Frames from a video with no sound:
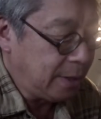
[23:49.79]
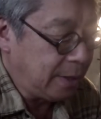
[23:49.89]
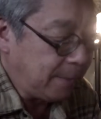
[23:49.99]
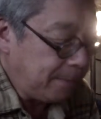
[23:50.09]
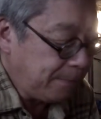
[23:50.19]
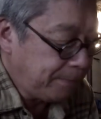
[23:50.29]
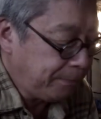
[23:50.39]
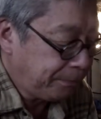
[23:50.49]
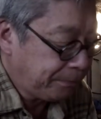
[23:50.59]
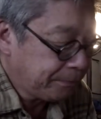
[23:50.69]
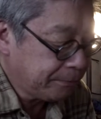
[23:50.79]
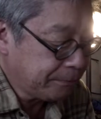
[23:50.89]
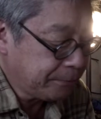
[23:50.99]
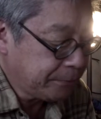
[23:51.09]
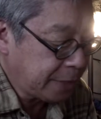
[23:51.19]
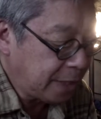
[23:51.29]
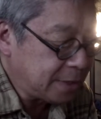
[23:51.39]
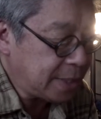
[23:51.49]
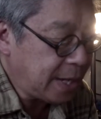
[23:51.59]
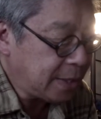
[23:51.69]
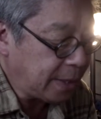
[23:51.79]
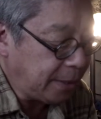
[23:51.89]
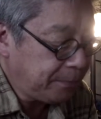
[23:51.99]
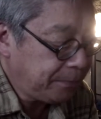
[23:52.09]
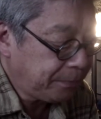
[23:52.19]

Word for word: Um, incidentally,